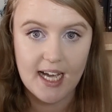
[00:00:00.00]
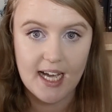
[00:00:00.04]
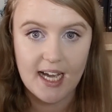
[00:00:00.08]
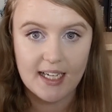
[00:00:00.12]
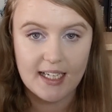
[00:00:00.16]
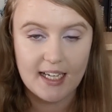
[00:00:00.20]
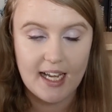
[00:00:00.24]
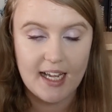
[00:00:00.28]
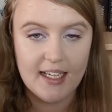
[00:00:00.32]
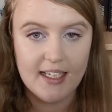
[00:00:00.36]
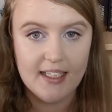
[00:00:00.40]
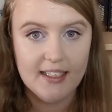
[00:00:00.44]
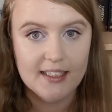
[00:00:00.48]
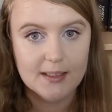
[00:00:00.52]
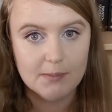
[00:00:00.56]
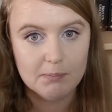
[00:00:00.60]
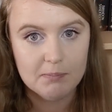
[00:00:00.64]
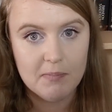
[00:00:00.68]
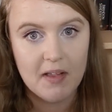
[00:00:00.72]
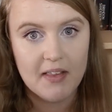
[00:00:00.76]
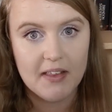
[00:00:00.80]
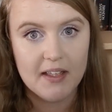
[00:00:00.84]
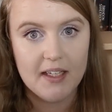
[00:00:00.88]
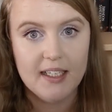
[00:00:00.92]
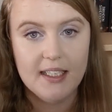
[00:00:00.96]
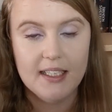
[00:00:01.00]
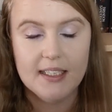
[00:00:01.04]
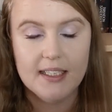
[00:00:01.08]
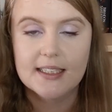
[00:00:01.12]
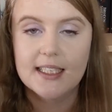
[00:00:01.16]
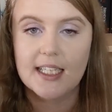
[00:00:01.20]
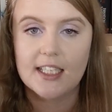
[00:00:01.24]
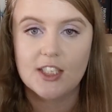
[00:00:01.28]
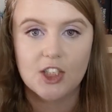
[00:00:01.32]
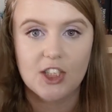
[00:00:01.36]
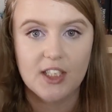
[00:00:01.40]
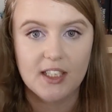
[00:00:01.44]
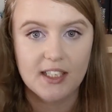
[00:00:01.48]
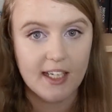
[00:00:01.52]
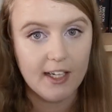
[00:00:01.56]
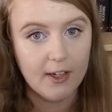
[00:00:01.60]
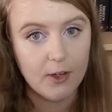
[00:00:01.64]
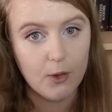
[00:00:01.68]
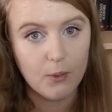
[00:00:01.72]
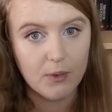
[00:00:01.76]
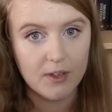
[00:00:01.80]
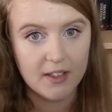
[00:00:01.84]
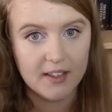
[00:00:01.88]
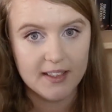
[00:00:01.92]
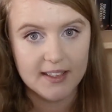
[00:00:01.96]
attack, and his mother is actually
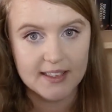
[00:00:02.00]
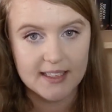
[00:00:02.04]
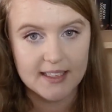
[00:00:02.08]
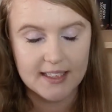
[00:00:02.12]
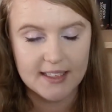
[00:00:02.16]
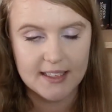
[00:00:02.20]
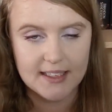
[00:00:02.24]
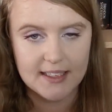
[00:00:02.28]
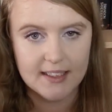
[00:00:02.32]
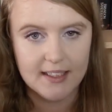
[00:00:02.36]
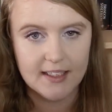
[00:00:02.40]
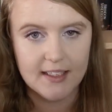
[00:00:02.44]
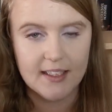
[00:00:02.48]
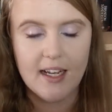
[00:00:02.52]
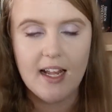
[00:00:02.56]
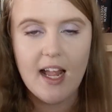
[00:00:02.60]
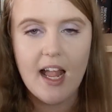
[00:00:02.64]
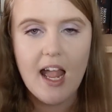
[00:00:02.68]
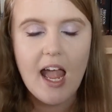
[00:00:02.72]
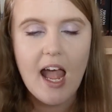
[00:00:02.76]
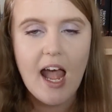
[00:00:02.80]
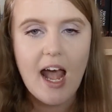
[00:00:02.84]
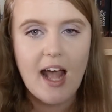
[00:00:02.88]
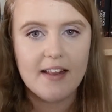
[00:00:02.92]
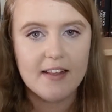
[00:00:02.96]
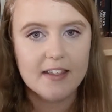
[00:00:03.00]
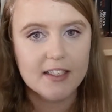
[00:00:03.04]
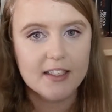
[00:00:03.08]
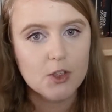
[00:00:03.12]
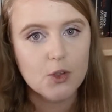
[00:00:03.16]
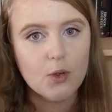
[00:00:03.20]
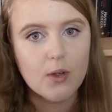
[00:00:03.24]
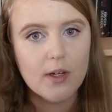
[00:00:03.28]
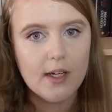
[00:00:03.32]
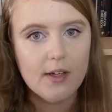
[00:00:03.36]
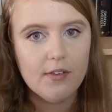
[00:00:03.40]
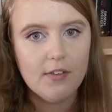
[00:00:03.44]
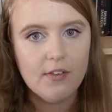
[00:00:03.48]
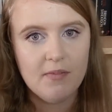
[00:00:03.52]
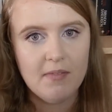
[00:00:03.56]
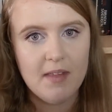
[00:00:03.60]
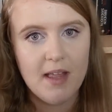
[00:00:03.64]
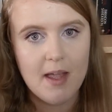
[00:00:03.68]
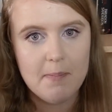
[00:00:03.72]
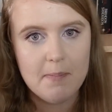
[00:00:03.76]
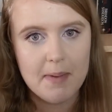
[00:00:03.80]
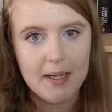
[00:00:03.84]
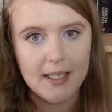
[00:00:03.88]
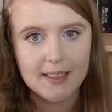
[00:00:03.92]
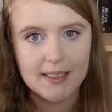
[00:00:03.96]
killed in this incident. And the story from
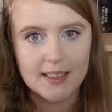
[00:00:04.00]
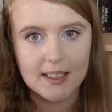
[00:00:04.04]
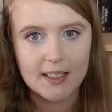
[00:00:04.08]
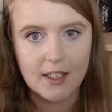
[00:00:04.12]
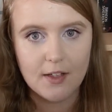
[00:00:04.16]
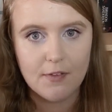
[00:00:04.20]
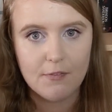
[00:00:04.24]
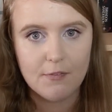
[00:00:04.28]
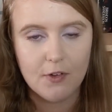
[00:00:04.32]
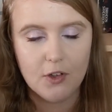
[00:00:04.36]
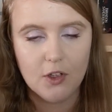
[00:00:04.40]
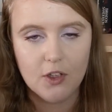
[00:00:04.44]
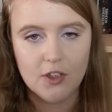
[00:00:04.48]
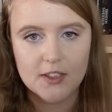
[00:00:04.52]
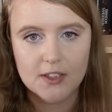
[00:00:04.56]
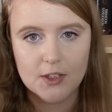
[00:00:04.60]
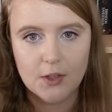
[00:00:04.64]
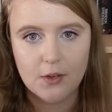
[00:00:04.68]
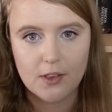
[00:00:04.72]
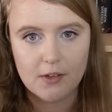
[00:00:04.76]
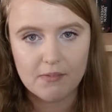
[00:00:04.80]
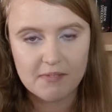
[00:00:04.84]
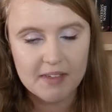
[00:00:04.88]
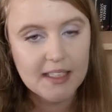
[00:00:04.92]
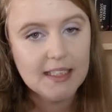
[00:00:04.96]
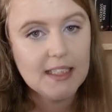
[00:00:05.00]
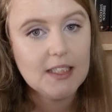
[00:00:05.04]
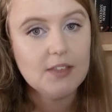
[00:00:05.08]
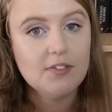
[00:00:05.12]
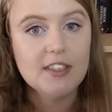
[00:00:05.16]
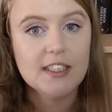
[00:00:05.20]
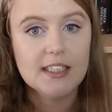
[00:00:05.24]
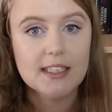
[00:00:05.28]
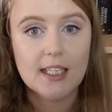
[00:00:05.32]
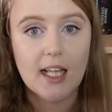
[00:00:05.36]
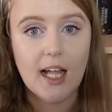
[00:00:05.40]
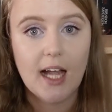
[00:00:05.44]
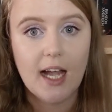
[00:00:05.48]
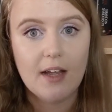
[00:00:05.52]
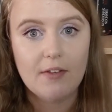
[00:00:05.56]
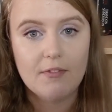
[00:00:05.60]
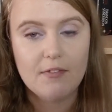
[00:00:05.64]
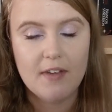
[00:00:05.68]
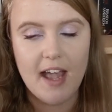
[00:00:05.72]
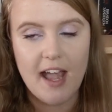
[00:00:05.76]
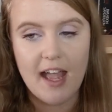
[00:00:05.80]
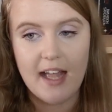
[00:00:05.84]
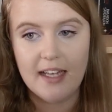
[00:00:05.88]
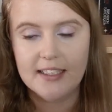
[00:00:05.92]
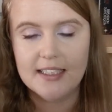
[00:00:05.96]
there basically follows on the rest of his
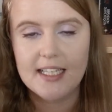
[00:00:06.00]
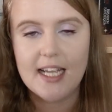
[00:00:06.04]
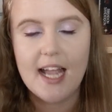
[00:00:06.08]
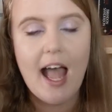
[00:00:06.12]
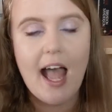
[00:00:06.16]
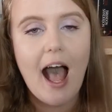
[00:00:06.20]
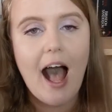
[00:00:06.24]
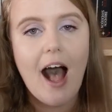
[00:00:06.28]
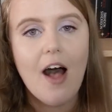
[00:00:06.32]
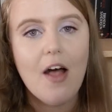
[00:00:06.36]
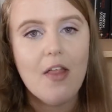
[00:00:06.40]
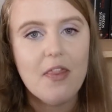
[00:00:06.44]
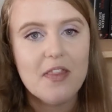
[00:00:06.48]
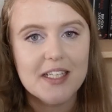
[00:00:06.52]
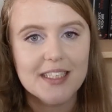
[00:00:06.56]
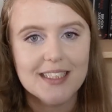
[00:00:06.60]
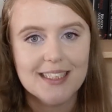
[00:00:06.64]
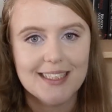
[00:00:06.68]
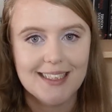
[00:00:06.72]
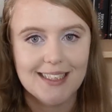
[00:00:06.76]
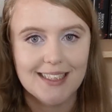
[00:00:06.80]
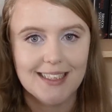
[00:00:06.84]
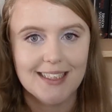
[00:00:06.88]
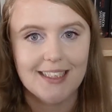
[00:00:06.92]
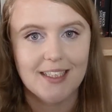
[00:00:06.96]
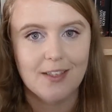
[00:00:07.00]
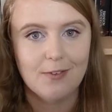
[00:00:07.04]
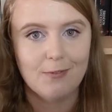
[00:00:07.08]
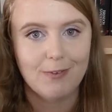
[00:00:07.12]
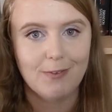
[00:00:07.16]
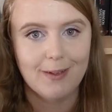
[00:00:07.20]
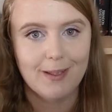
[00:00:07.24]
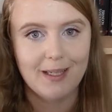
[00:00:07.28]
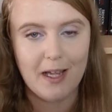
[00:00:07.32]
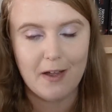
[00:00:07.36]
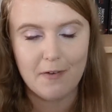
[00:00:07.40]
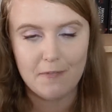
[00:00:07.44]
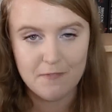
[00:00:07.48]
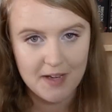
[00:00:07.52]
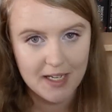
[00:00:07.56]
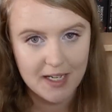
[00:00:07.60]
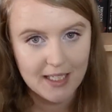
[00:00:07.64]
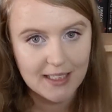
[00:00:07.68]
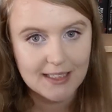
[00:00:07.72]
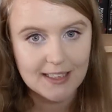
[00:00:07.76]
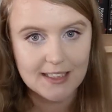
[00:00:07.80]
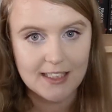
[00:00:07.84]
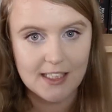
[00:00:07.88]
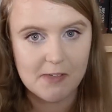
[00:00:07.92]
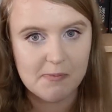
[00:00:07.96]
life and how this incident really
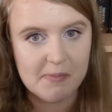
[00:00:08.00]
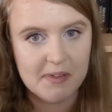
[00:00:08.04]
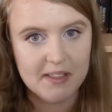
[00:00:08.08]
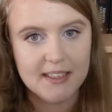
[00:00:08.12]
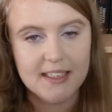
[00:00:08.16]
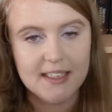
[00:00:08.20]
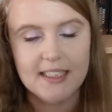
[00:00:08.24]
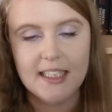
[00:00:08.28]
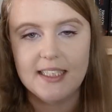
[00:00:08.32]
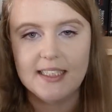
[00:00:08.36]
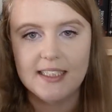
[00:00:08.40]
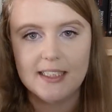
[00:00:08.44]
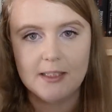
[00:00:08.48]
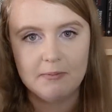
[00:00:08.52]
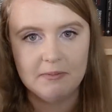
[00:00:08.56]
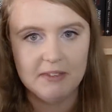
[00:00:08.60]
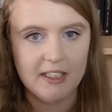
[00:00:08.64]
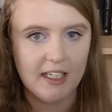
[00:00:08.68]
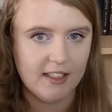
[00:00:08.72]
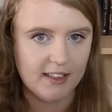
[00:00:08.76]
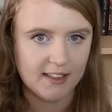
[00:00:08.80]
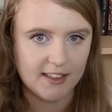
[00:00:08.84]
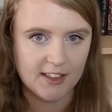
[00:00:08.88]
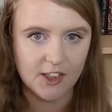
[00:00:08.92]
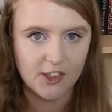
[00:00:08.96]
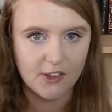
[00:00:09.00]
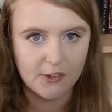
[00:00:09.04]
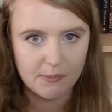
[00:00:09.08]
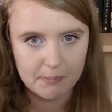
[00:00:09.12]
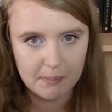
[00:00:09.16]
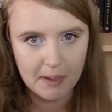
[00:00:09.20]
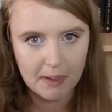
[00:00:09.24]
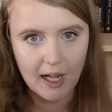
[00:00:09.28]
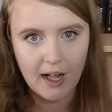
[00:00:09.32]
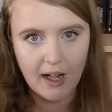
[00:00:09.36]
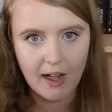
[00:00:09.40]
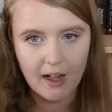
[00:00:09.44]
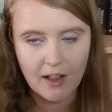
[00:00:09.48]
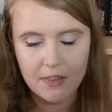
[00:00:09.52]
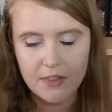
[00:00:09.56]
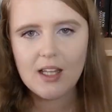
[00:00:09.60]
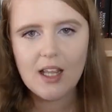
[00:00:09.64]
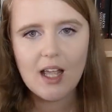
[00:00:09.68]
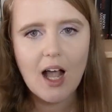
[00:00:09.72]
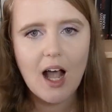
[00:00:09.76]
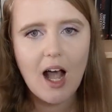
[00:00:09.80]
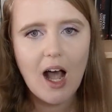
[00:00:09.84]
affects him and sends him down a certain path.